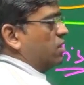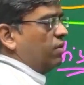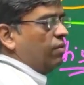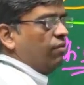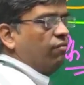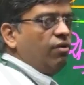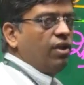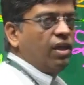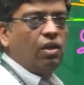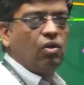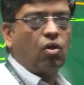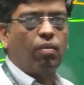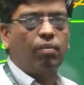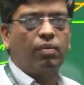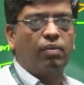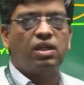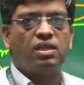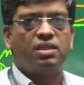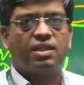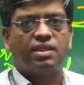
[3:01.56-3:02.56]
very common
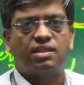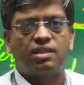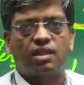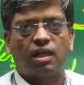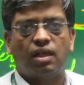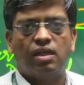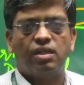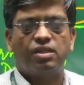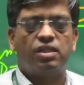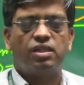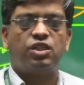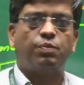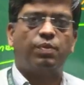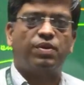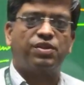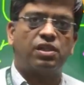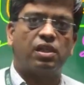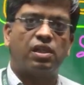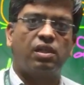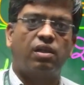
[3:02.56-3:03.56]
disease condition,
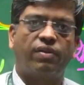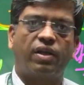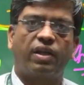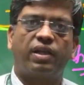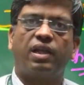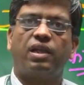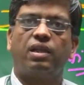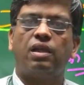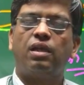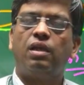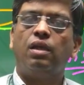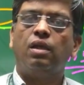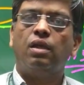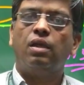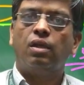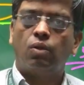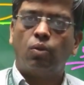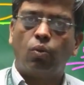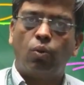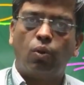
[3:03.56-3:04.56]
especially affecting the
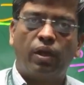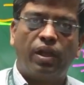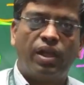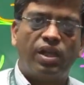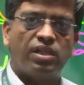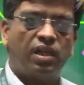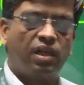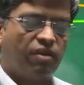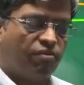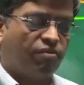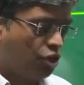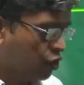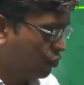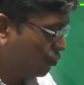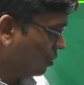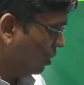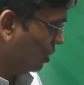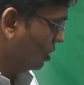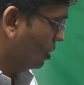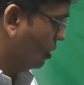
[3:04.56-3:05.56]
old age
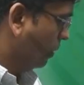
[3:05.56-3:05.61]
individuals,